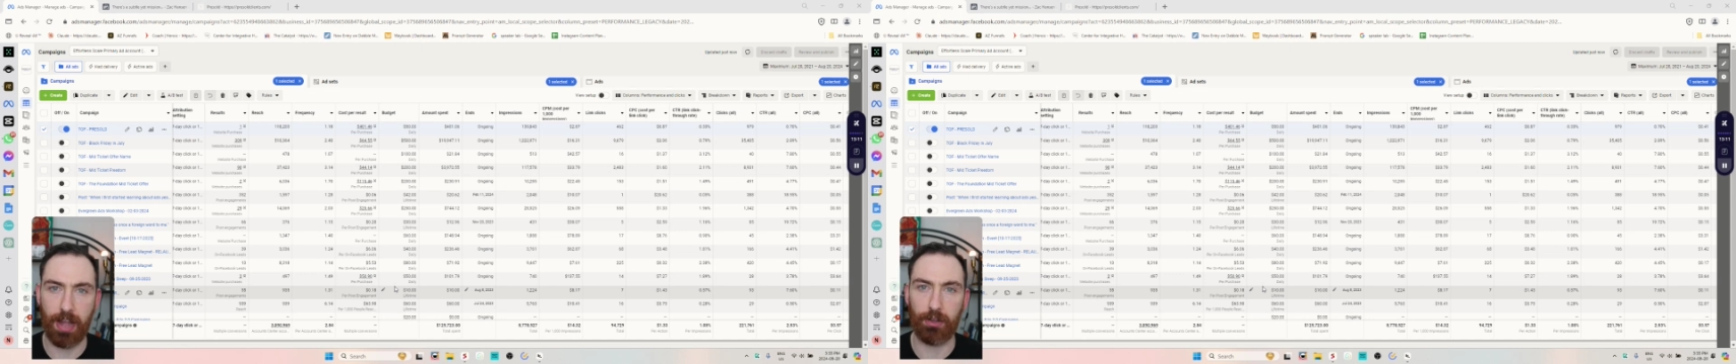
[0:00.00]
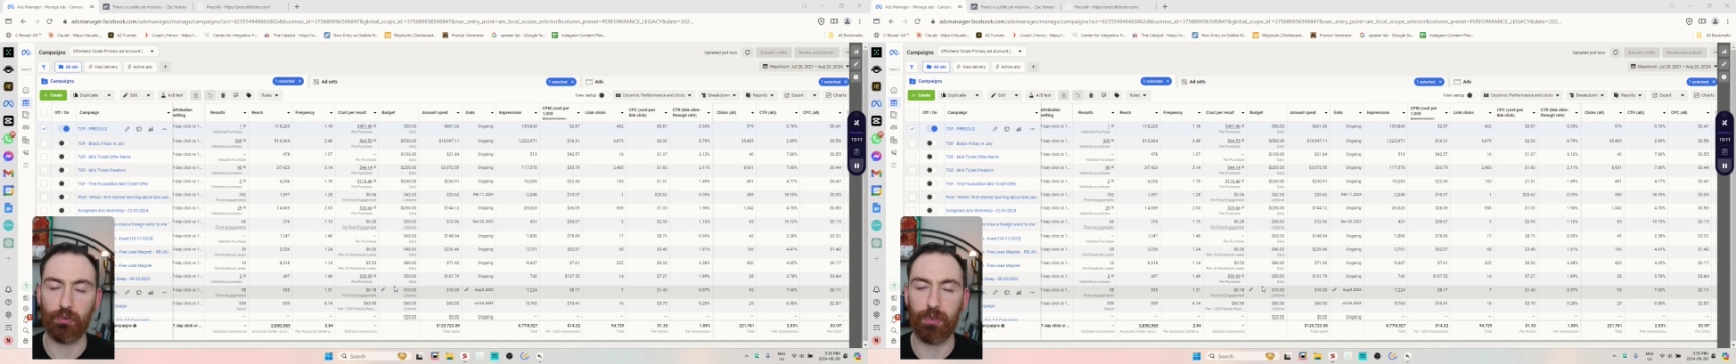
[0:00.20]

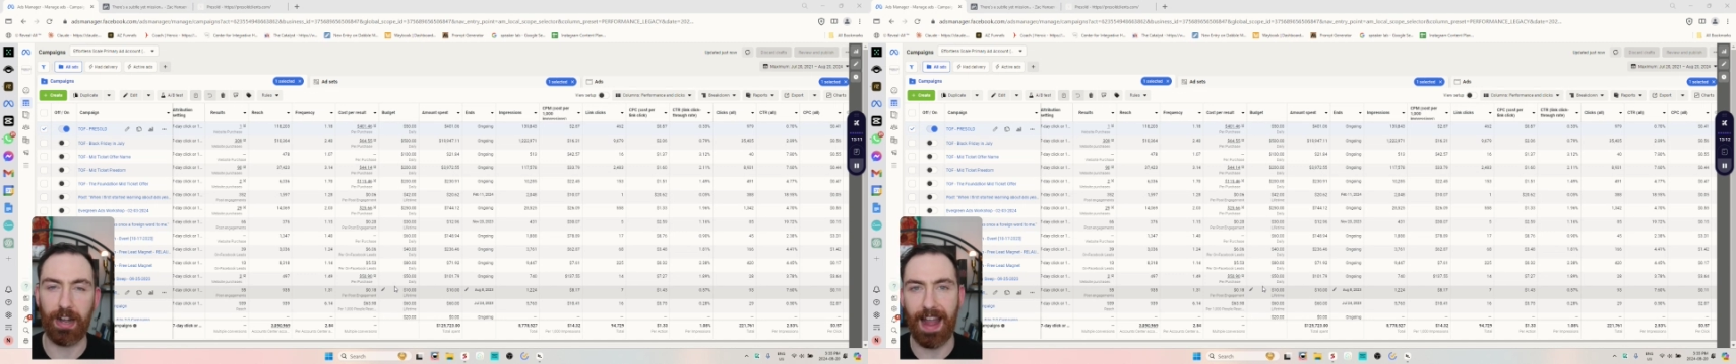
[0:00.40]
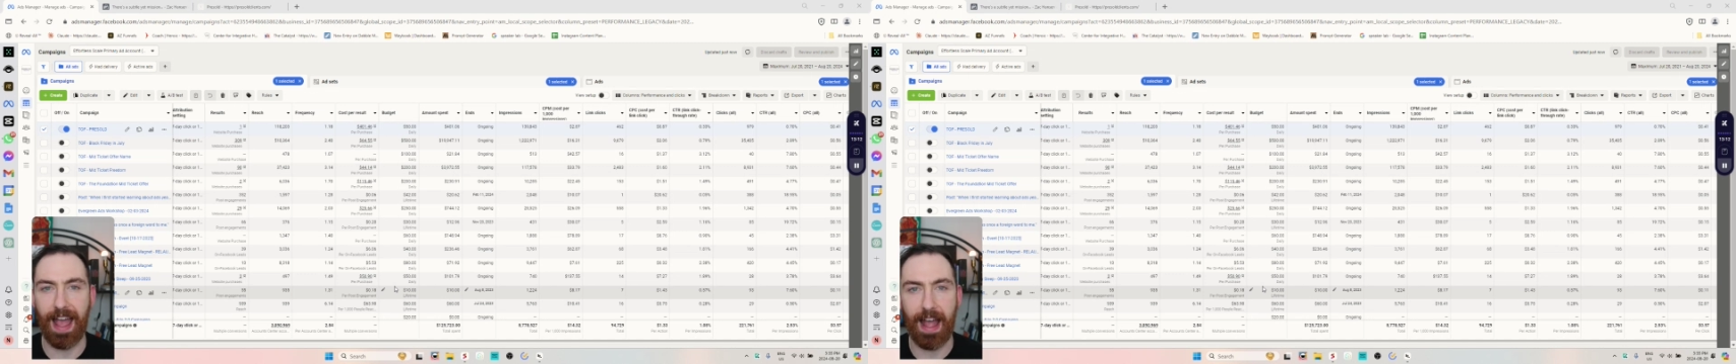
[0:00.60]
and you're
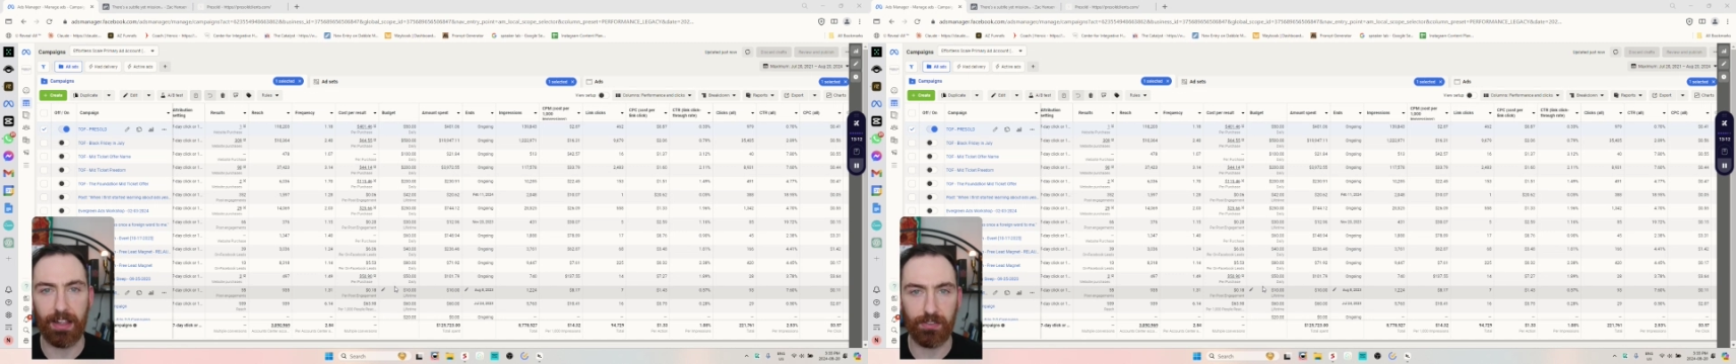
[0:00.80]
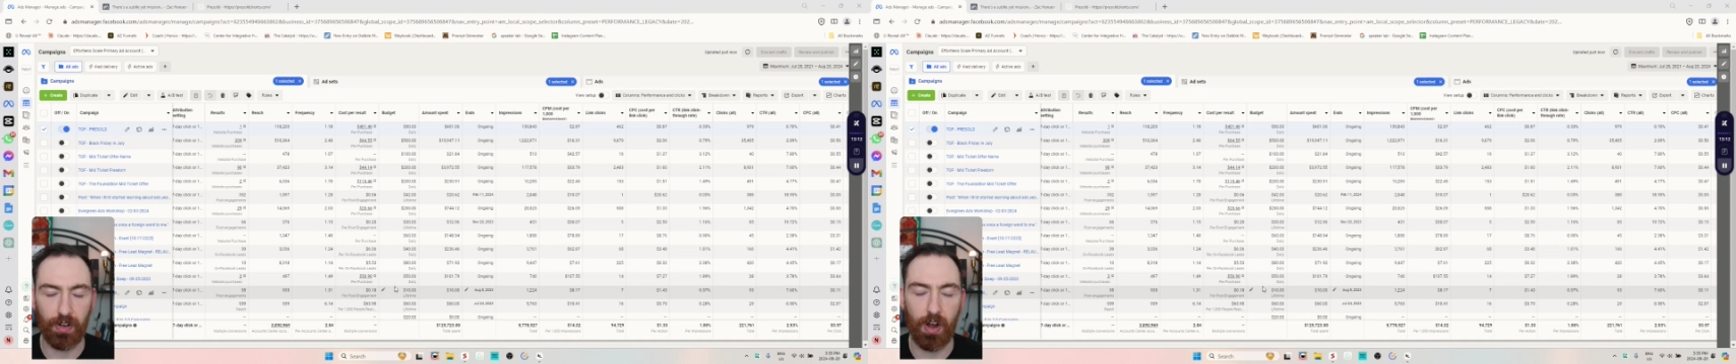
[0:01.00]
running
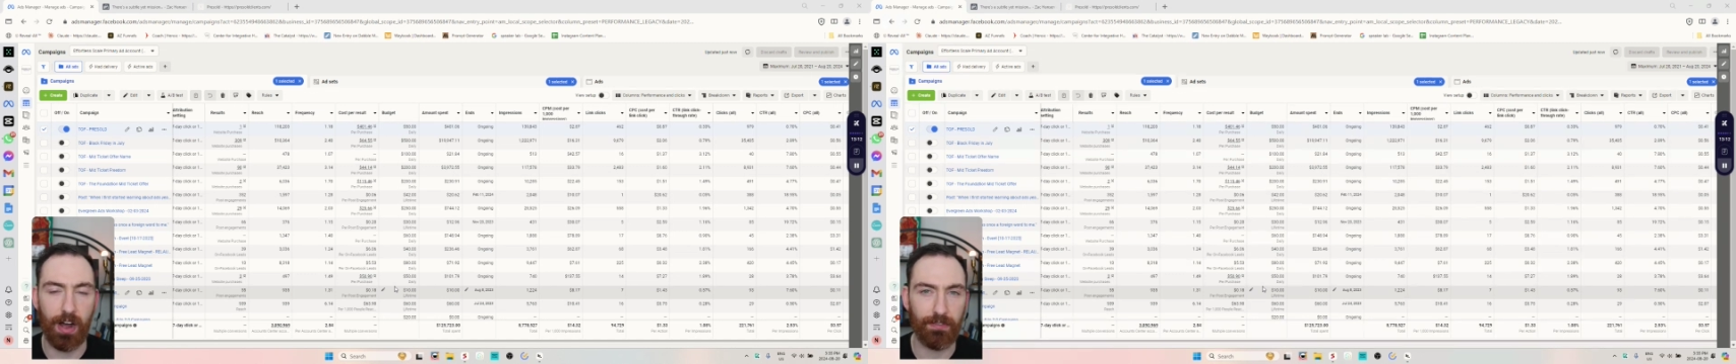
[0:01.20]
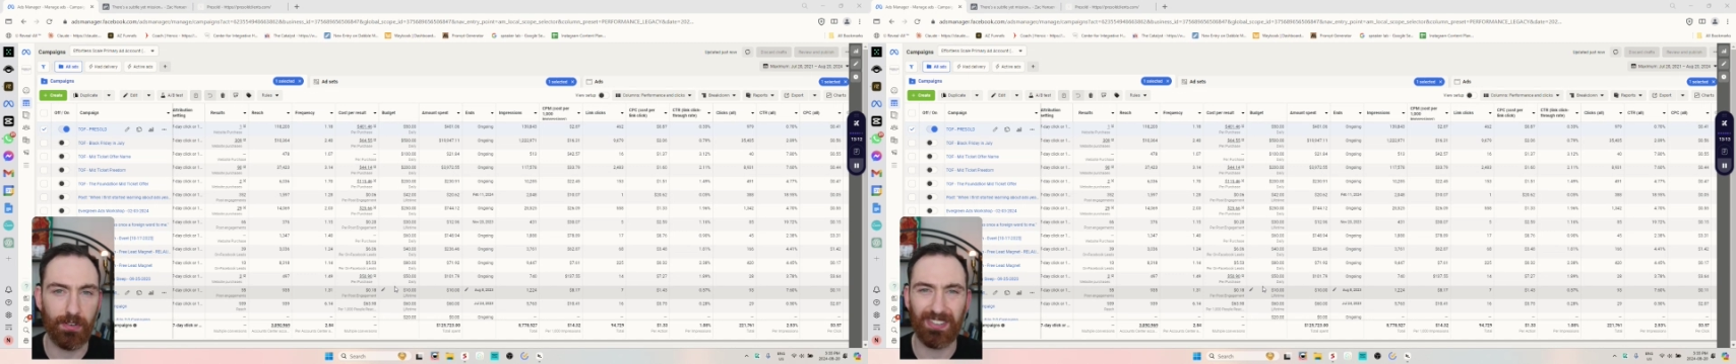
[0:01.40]
ads for your
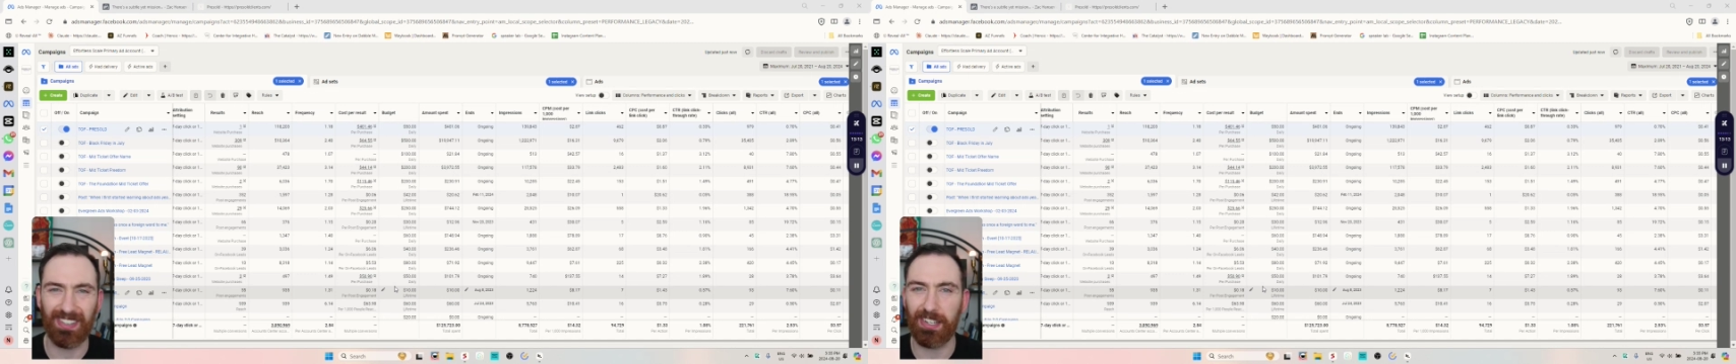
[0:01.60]
offers.